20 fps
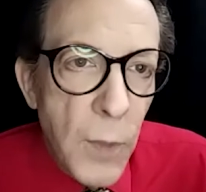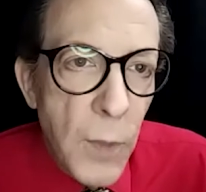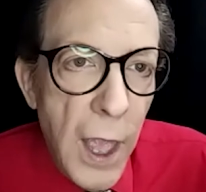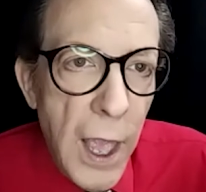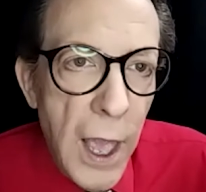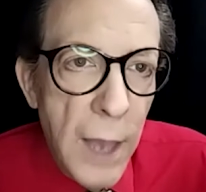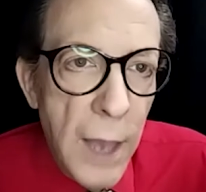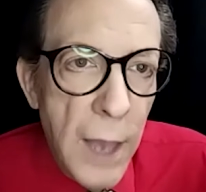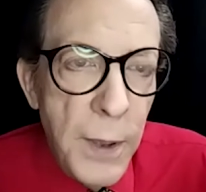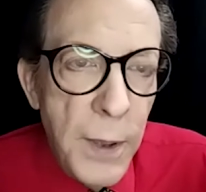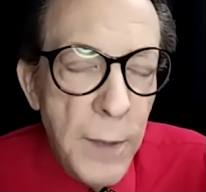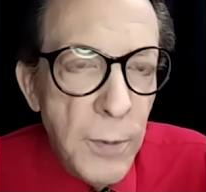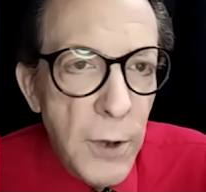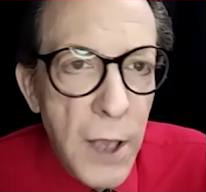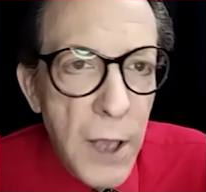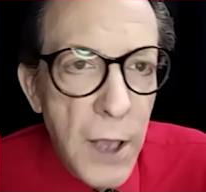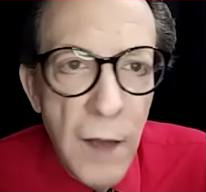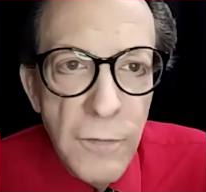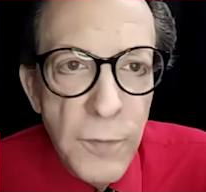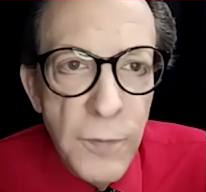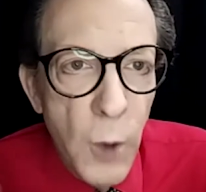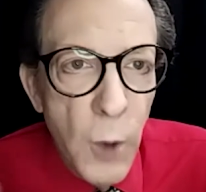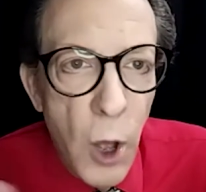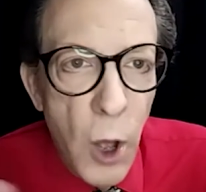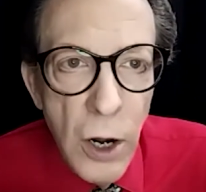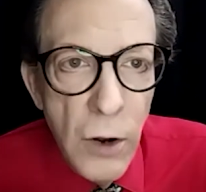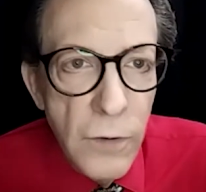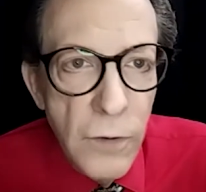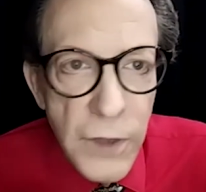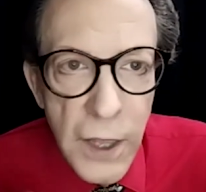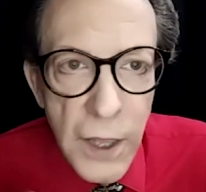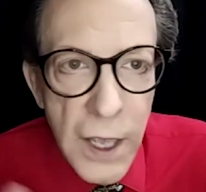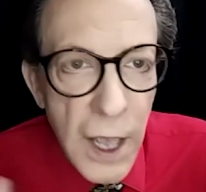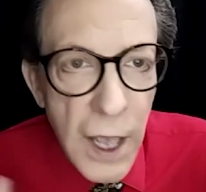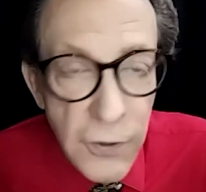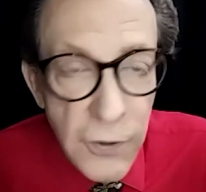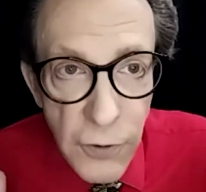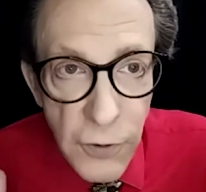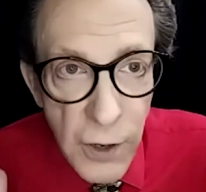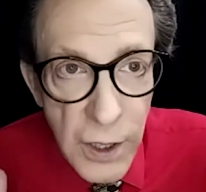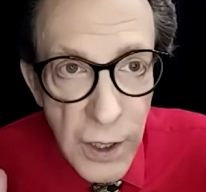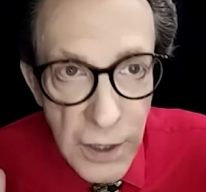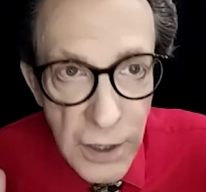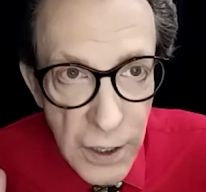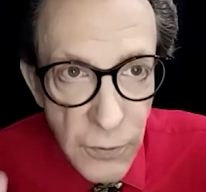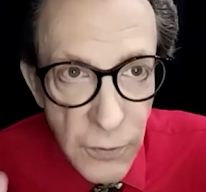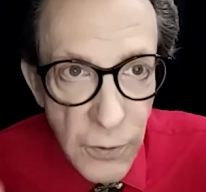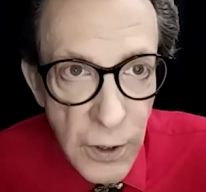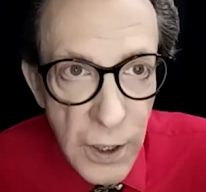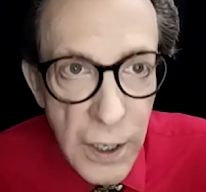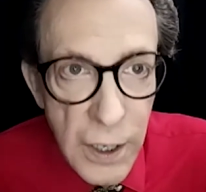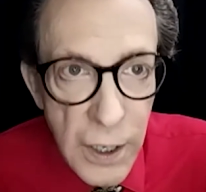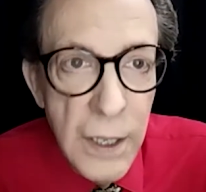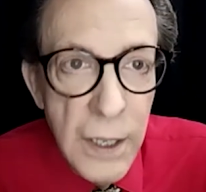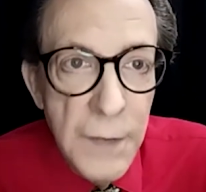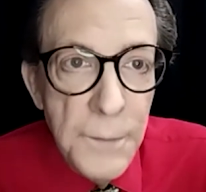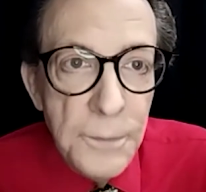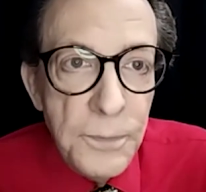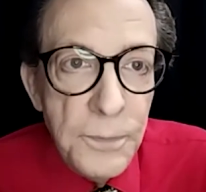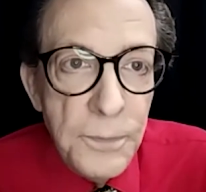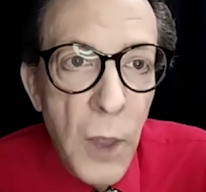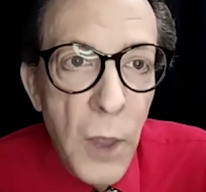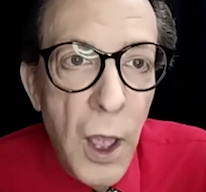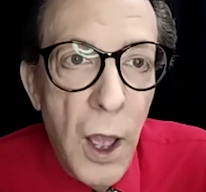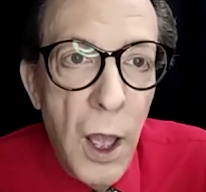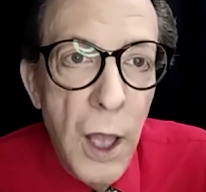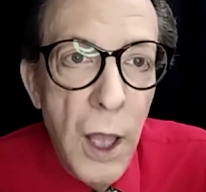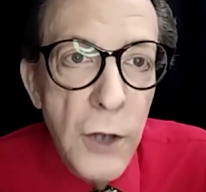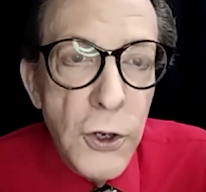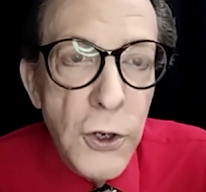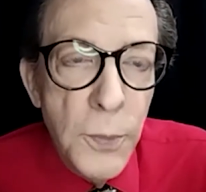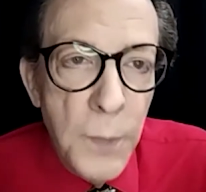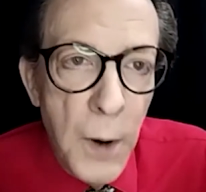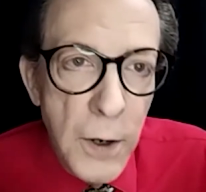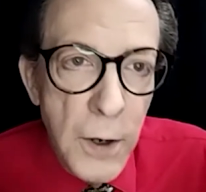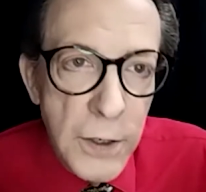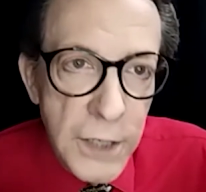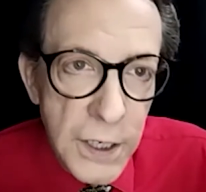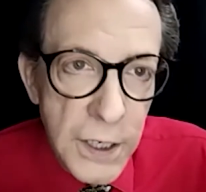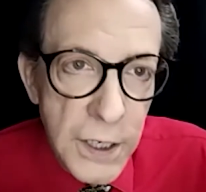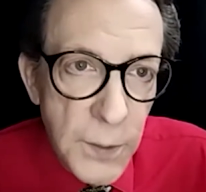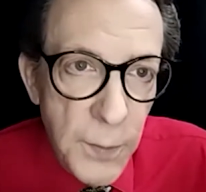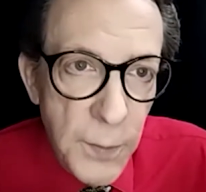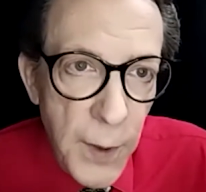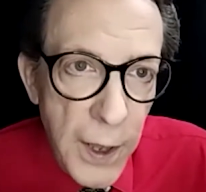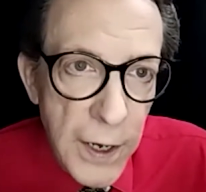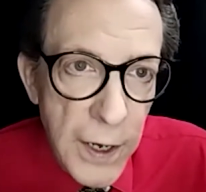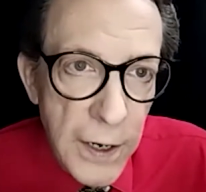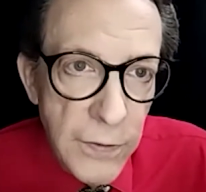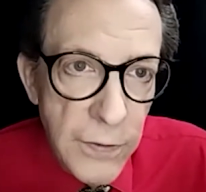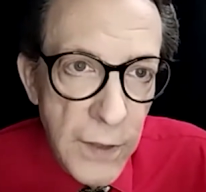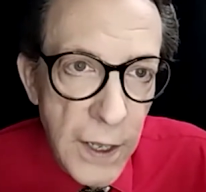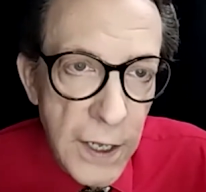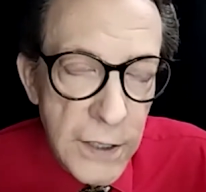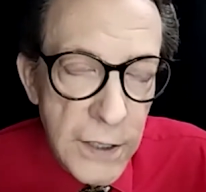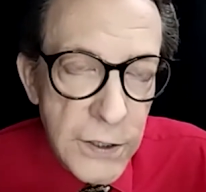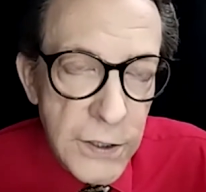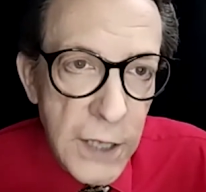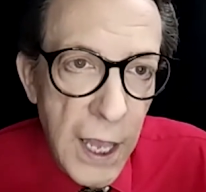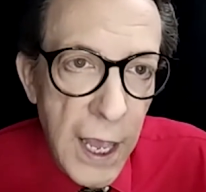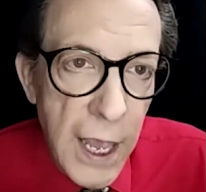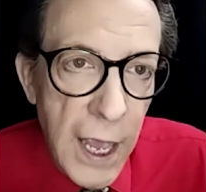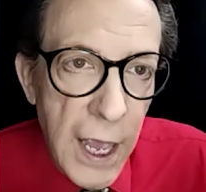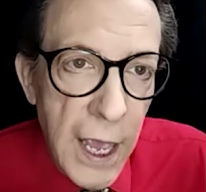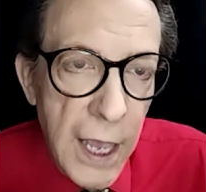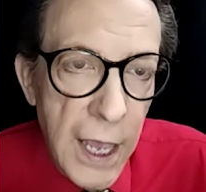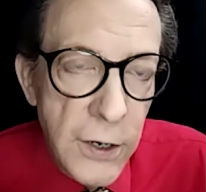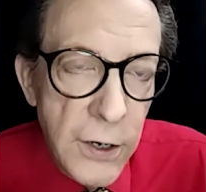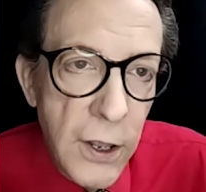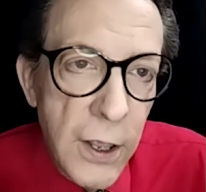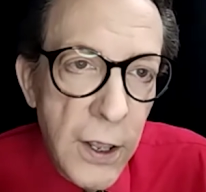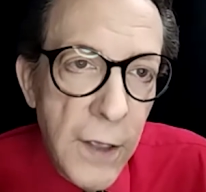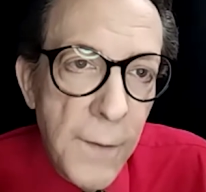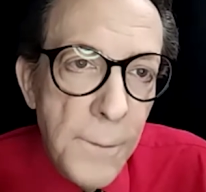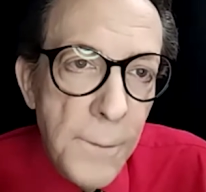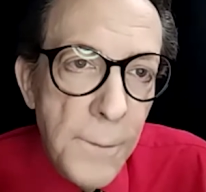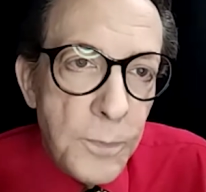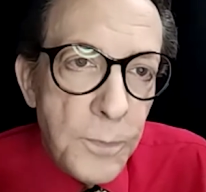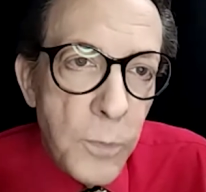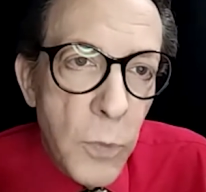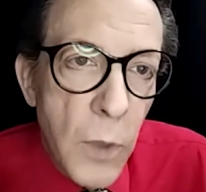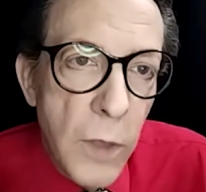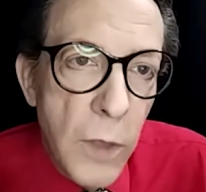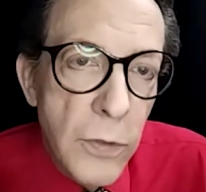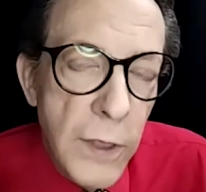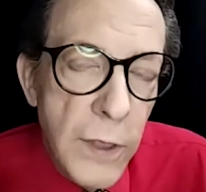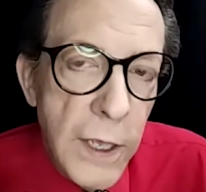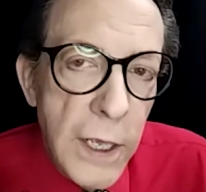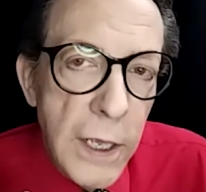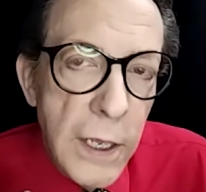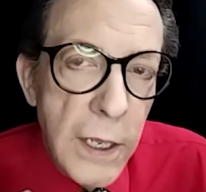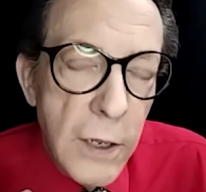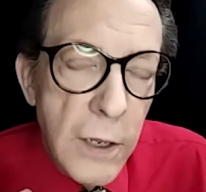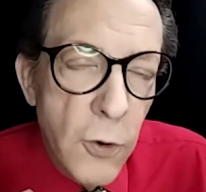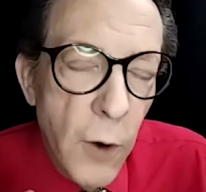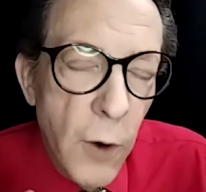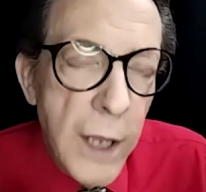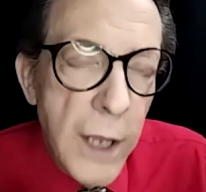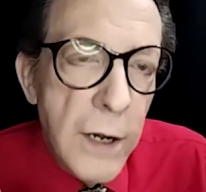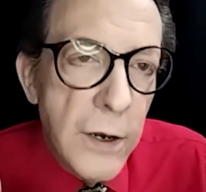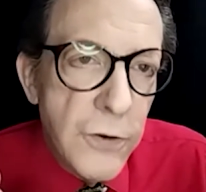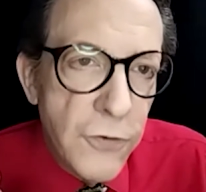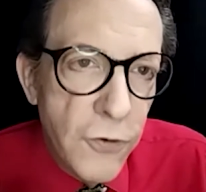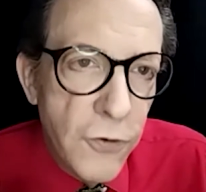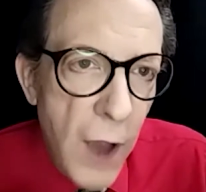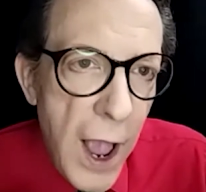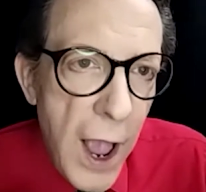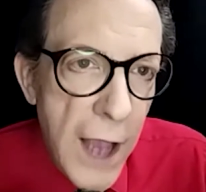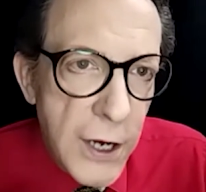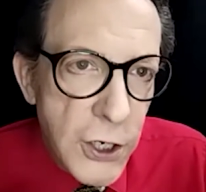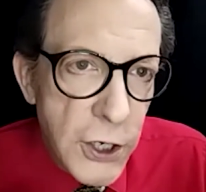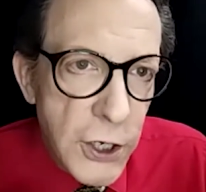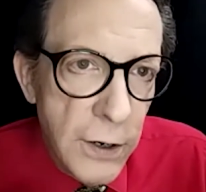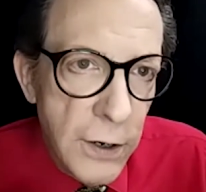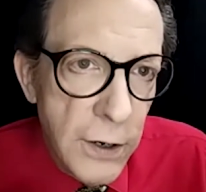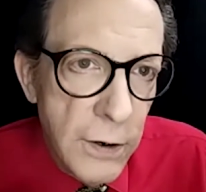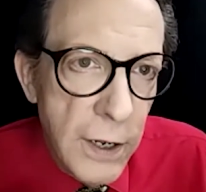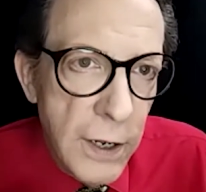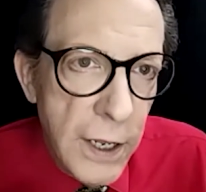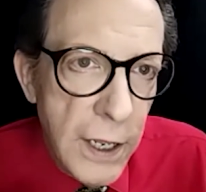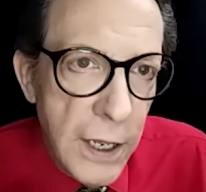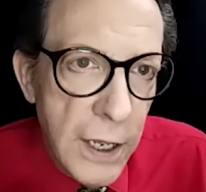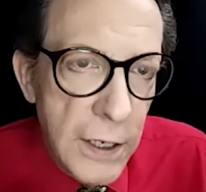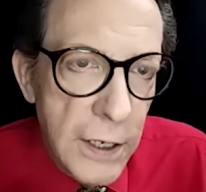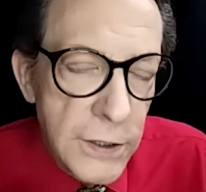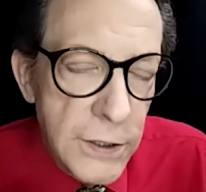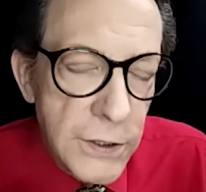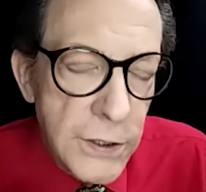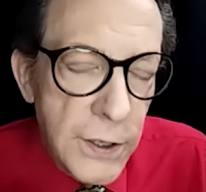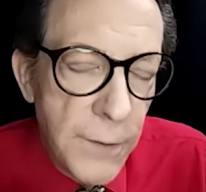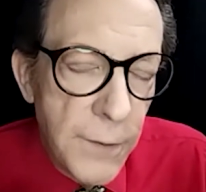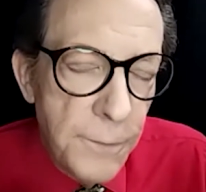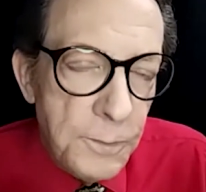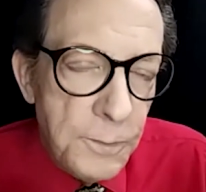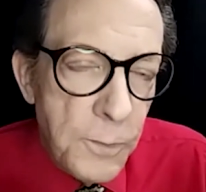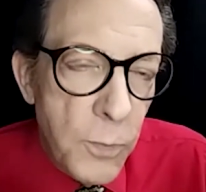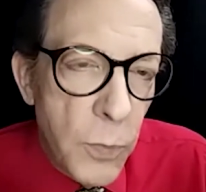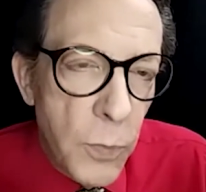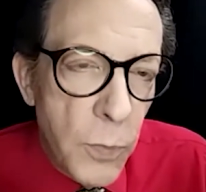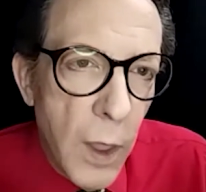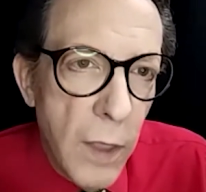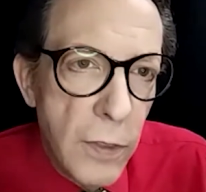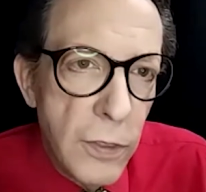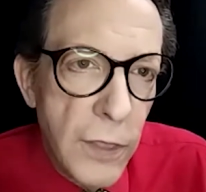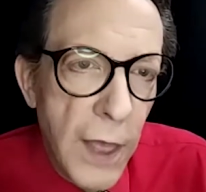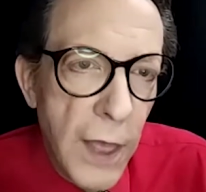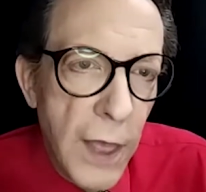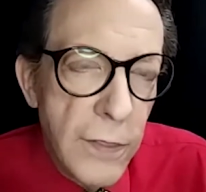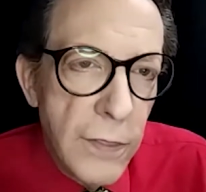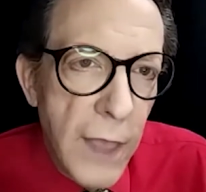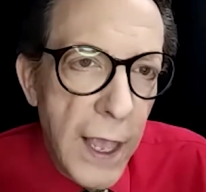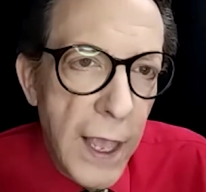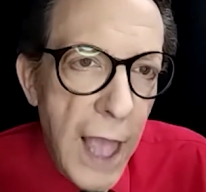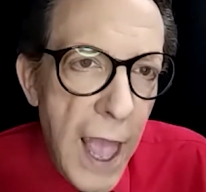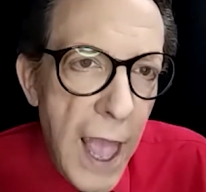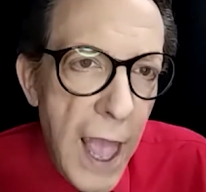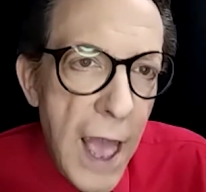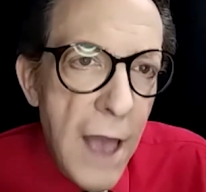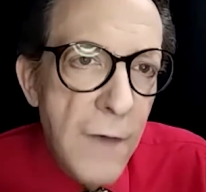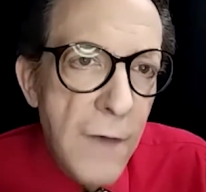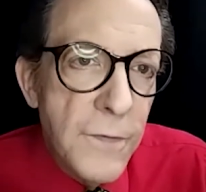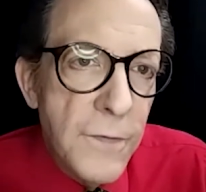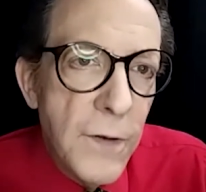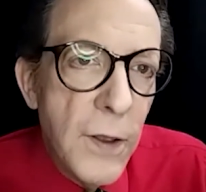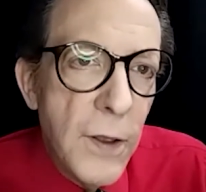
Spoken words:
and people come from all over the country, literally, to participate in this. And the great attraction is that they have